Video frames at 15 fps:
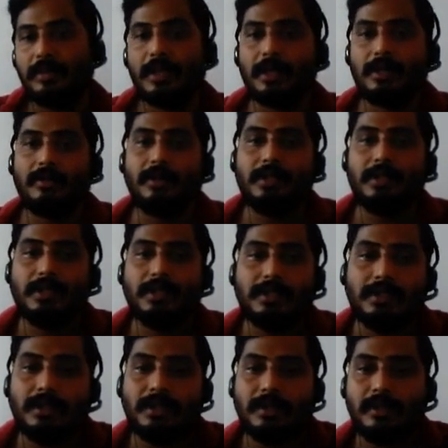not only
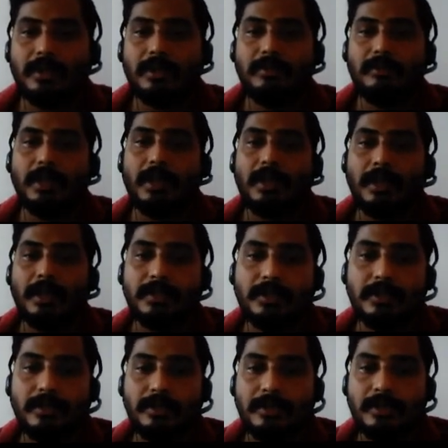this, you will
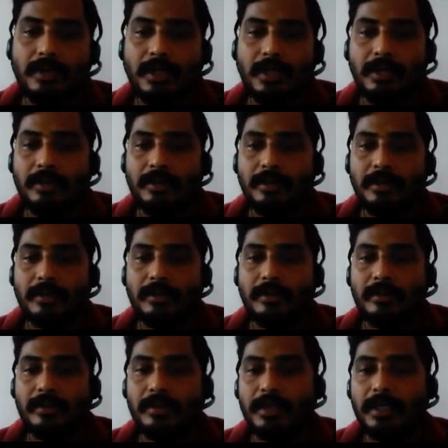also
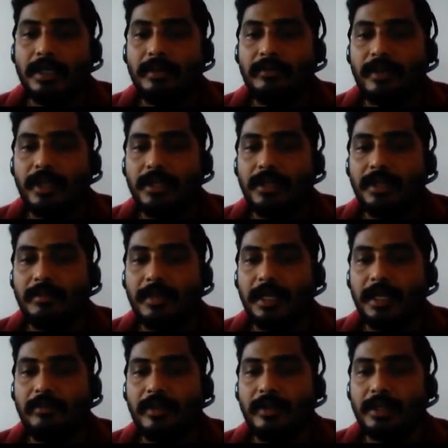uh, define the
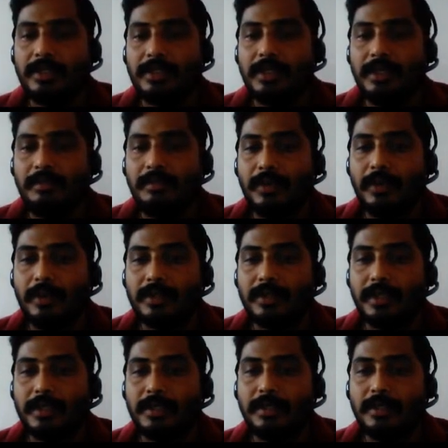manufacturing
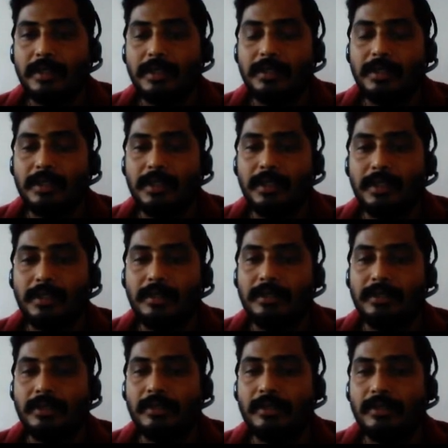process, isn't it?
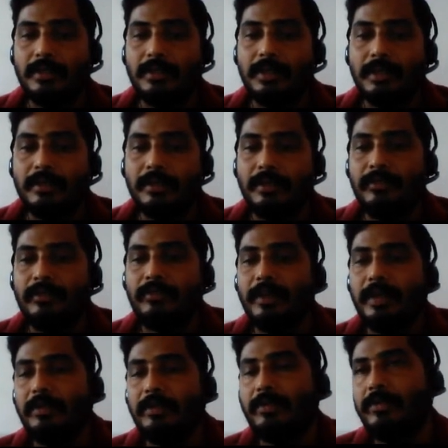So the if
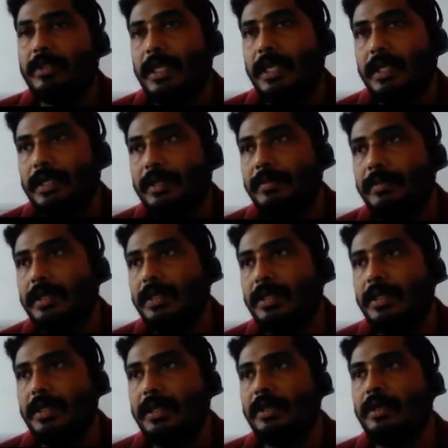when you select a
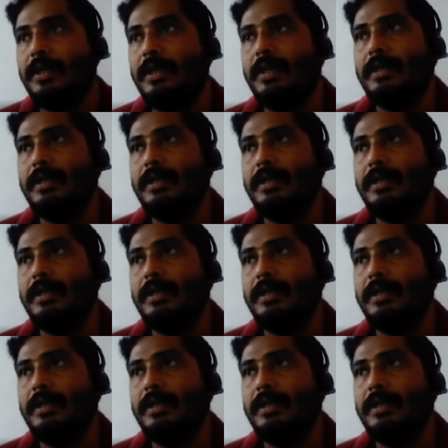material,